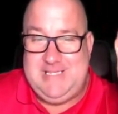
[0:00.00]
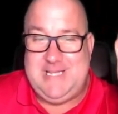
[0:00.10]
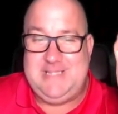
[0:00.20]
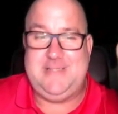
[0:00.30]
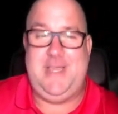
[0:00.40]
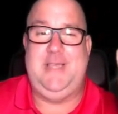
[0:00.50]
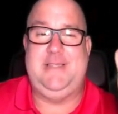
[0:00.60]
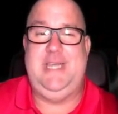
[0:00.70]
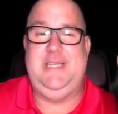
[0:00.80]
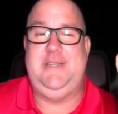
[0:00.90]

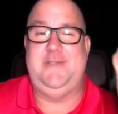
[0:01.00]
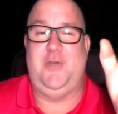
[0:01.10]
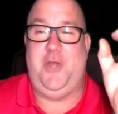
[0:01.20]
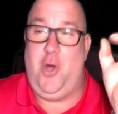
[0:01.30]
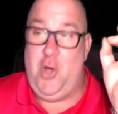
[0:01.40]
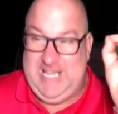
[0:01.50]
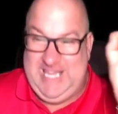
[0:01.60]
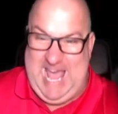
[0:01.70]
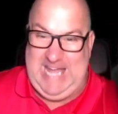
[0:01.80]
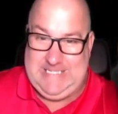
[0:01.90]
anxiety disorder or
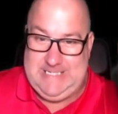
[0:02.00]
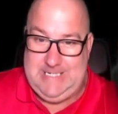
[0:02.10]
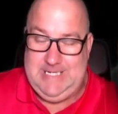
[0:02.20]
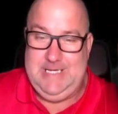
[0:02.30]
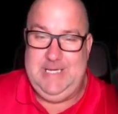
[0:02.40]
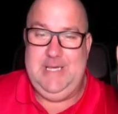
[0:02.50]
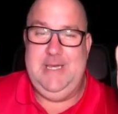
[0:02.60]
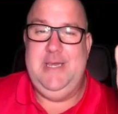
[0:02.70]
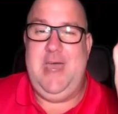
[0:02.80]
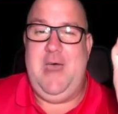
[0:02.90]
GAD
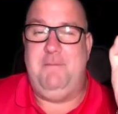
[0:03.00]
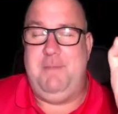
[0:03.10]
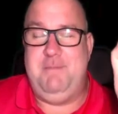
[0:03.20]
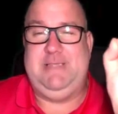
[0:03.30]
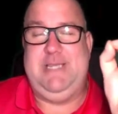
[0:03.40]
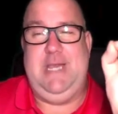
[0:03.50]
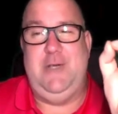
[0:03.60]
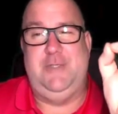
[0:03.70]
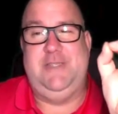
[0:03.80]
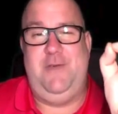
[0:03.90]
have been
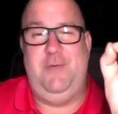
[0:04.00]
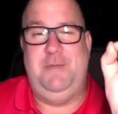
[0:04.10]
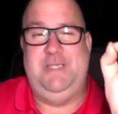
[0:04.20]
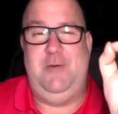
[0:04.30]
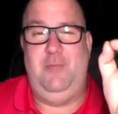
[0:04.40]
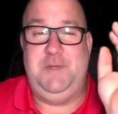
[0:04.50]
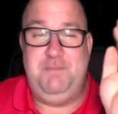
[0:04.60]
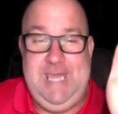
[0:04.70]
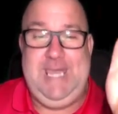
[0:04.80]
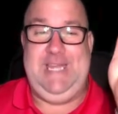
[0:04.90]
misdiagnosed 71%, which
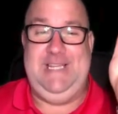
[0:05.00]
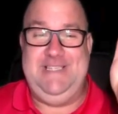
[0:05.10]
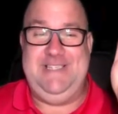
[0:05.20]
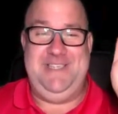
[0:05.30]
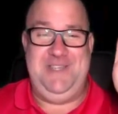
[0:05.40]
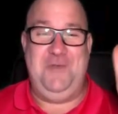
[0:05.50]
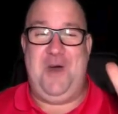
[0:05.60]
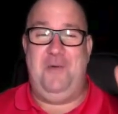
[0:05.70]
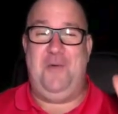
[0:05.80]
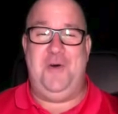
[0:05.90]
means you
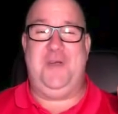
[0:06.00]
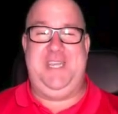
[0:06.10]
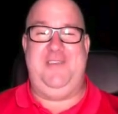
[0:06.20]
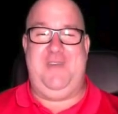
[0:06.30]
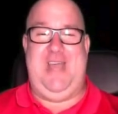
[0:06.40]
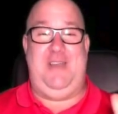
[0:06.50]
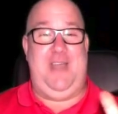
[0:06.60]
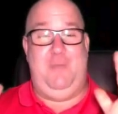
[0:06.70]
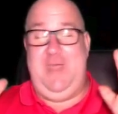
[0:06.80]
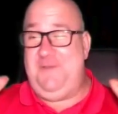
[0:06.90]
are walking around.
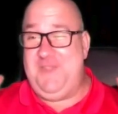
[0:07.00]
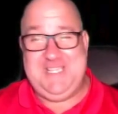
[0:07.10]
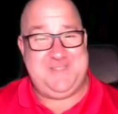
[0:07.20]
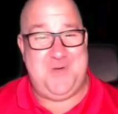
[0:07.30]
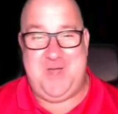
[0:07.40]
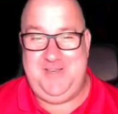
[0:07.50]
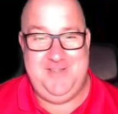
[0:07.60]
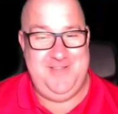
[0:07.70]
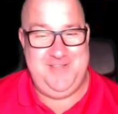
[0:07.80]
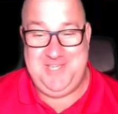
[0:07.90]
And wait for this
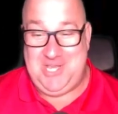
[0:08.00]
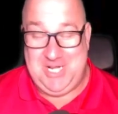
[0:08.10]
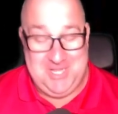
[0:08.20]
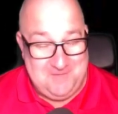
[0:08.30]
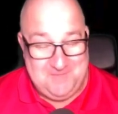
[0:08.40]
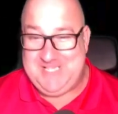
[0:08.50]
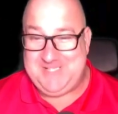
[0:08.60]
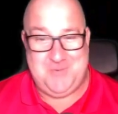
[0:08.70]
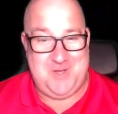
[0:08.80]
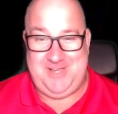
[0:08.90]
one. You're gonna love
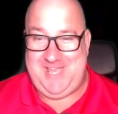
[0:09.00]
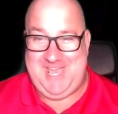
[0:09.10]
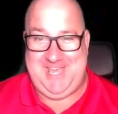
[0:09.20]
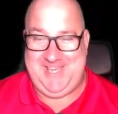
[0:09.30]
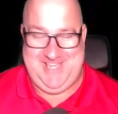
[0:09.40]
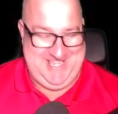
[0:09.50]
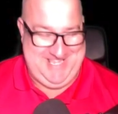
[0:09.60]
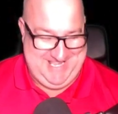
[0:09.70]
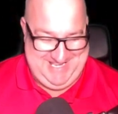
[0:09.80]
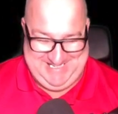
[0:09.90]
this one,
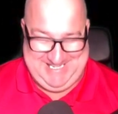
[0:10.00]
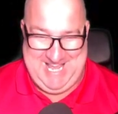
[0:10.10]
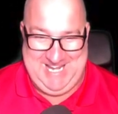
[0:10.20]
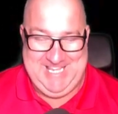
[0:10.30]
Danny.